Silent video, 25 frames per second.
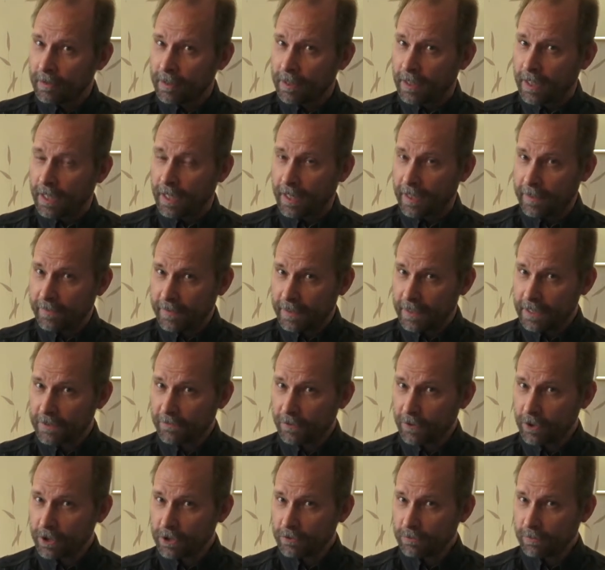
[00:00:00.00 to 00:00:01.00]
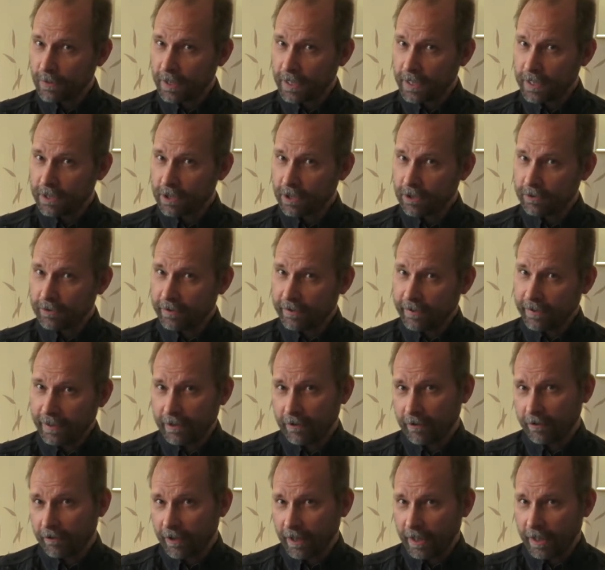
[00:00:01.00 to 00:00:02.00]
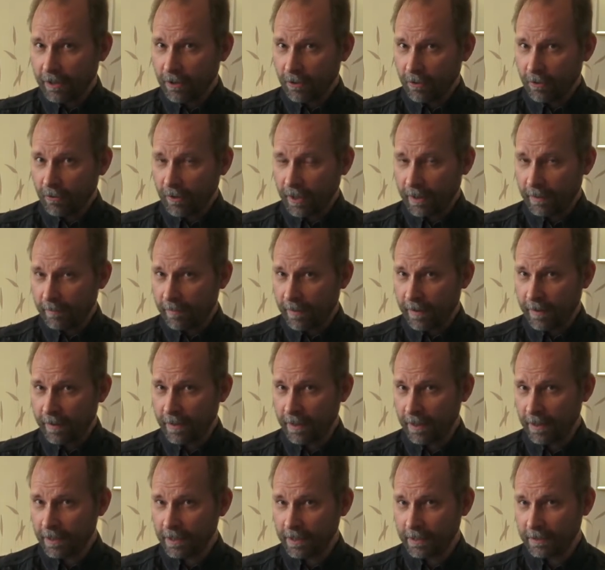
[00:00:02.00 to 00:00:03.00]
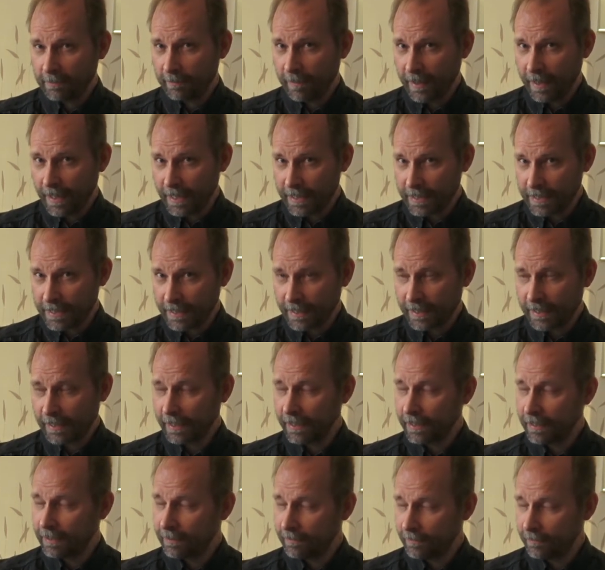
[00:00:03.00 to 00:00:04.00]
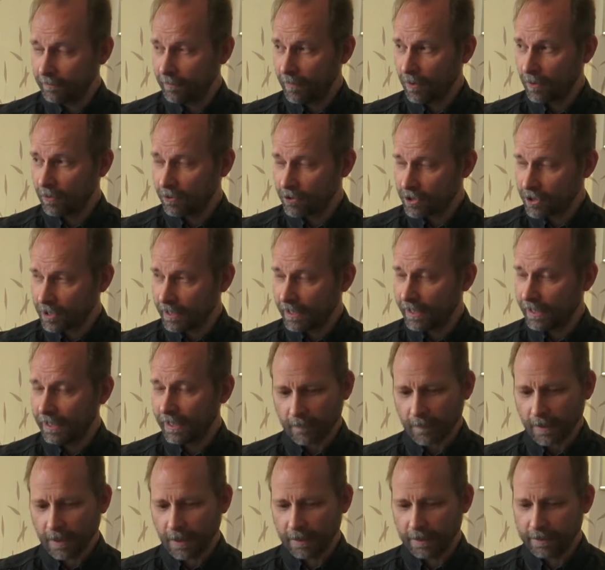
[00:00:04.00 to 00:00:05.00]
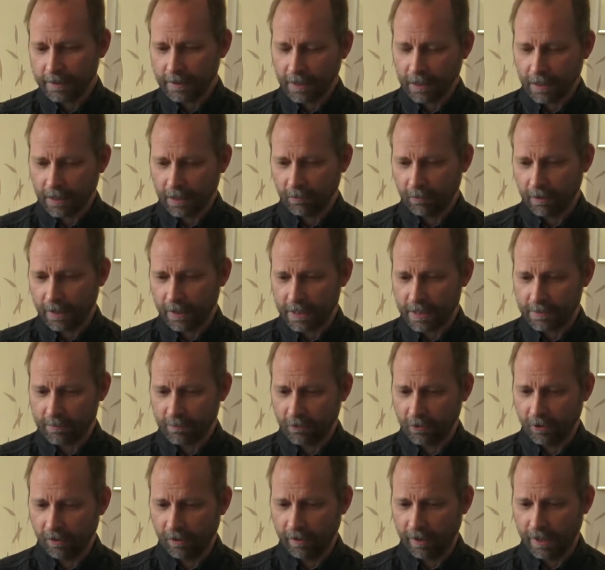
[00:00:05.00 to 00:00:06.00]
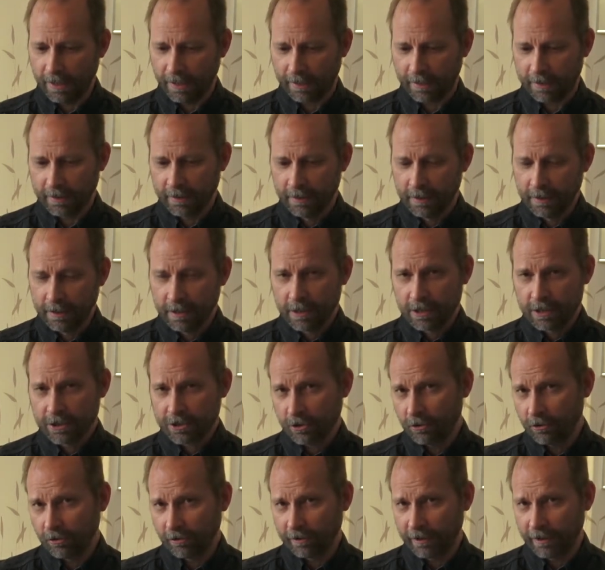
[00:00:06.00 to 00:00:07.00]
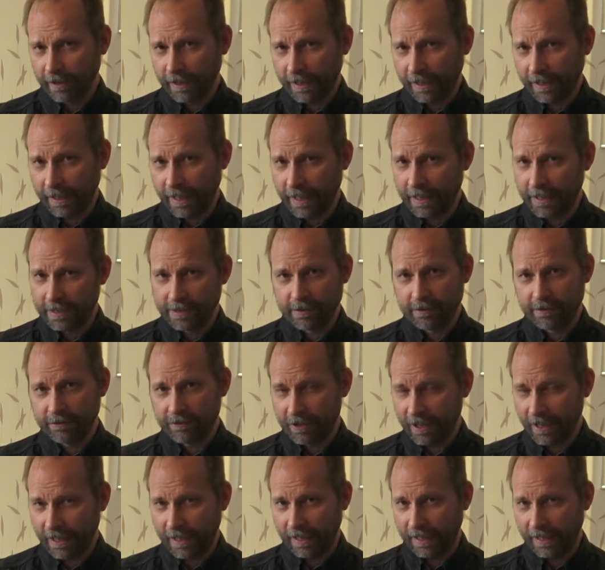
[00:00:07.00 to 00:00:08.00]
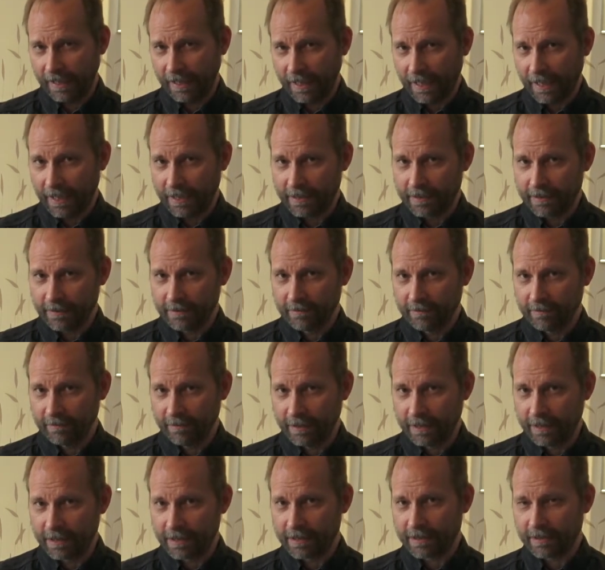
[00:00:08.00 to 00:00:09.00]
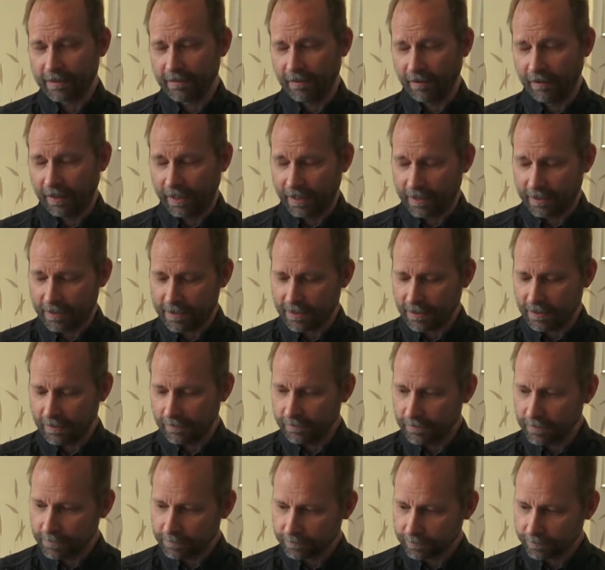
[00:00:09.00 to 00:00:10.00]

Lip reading: And this first one is a theory only, basically, mostly, and the other one is more like soldering and drilling and installing stuff.